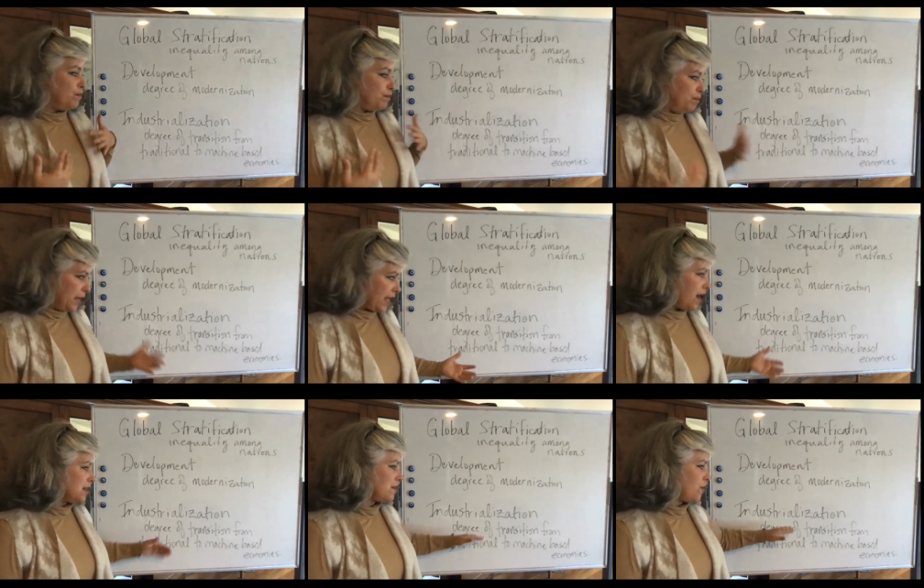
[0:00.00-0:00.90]

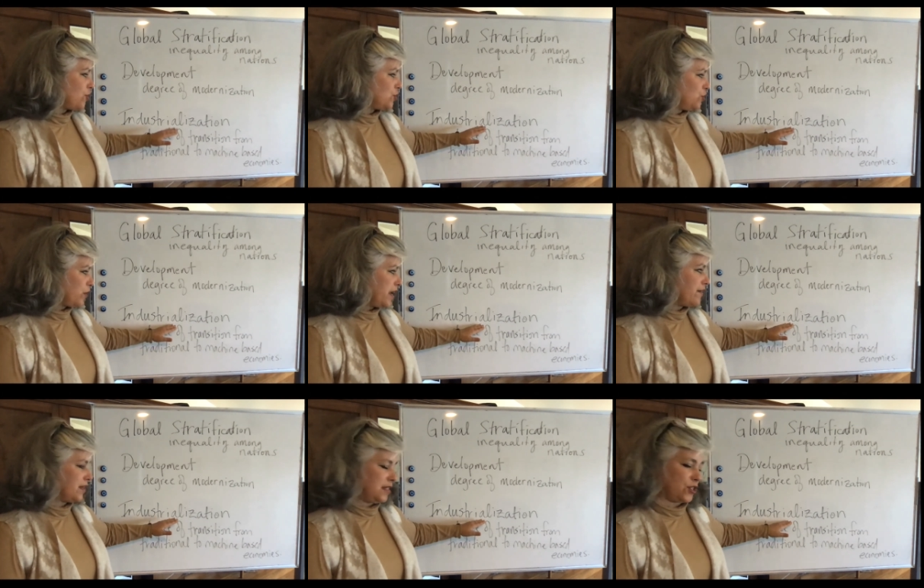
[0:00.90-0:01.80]
because of our degree of
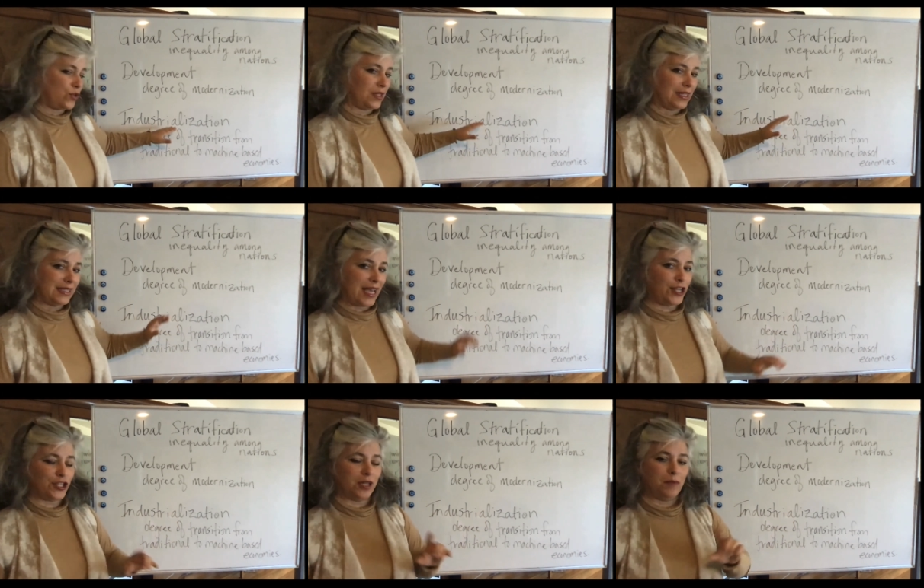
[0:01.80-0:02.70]

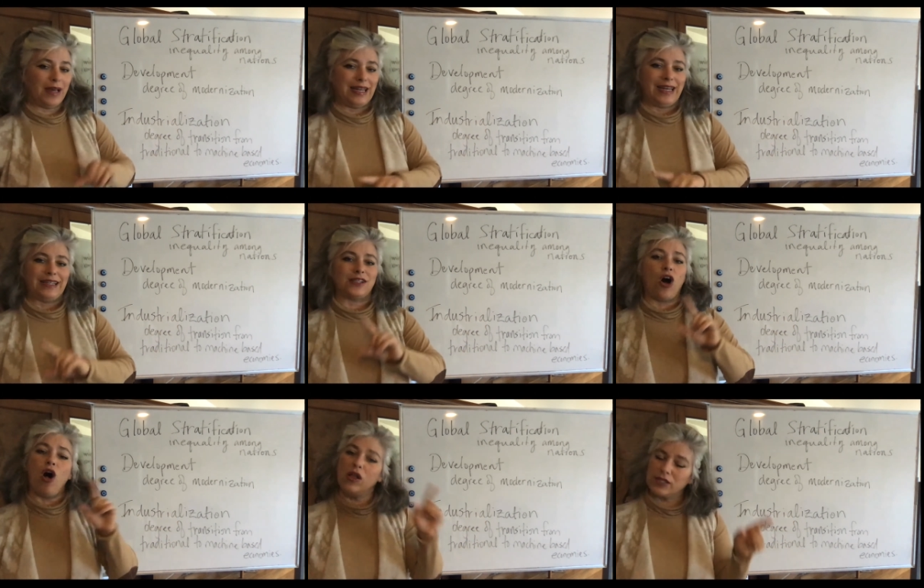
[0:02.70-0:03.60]
industrialization, but it is
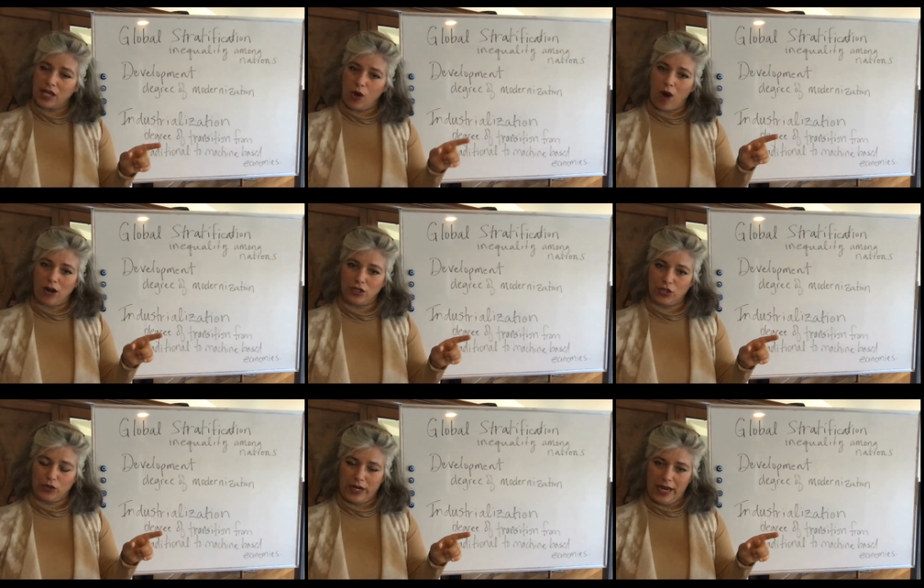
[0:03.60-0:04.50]
also our
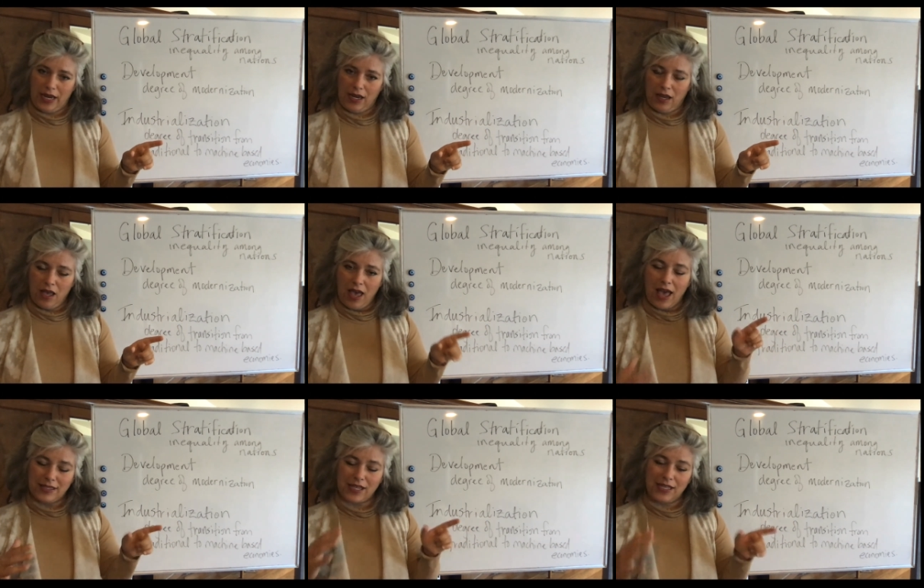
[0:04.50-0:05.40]
degree,
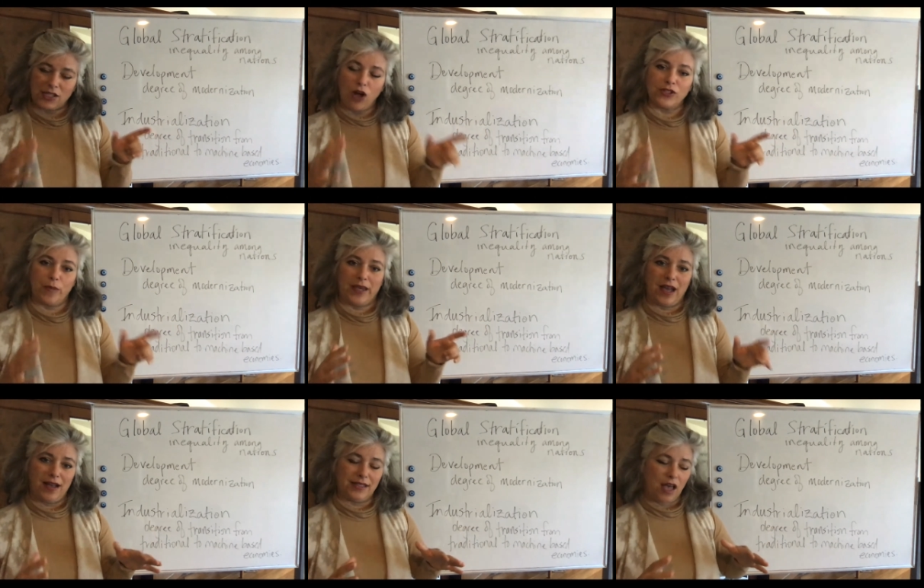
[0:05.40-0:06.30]
it's, it's also
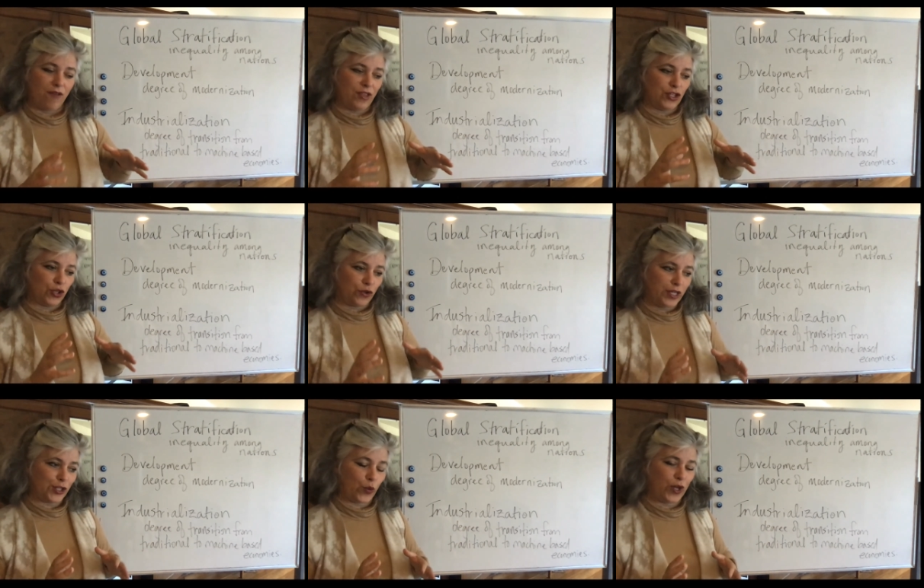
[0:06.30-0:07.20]
because of the degree
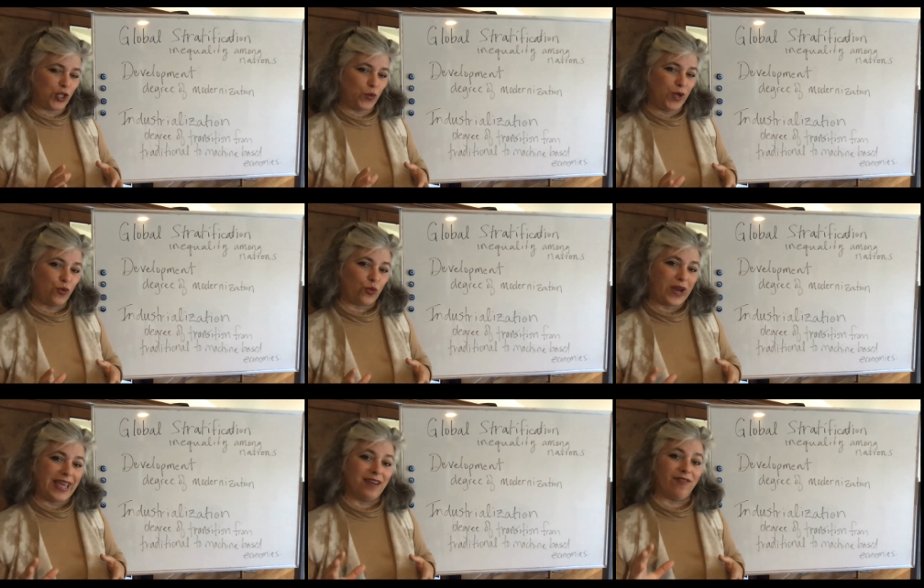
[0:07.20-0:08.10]
to which we
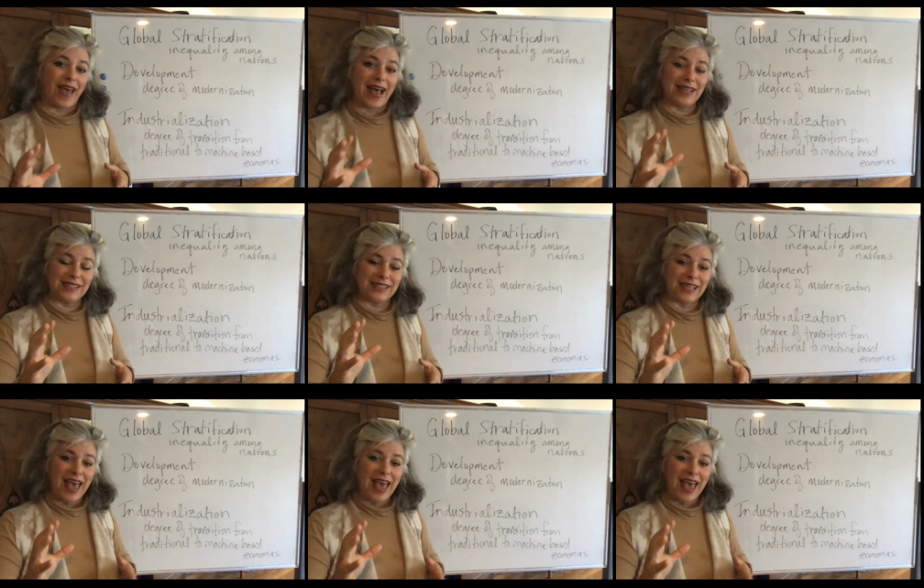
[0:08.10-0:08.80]
reinvest